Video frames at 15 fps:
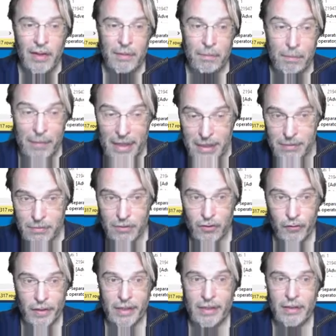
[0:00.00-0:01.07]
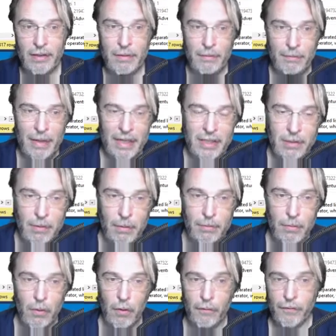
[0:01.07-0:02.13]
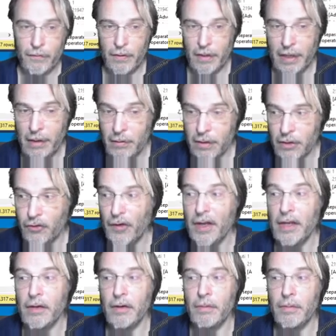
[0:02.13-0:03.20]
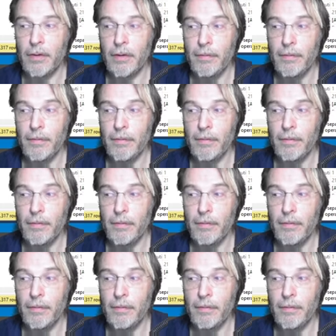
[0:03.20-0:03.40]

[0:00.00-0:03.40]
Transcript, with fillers: max track, uh, maximum of the carrier tracking number.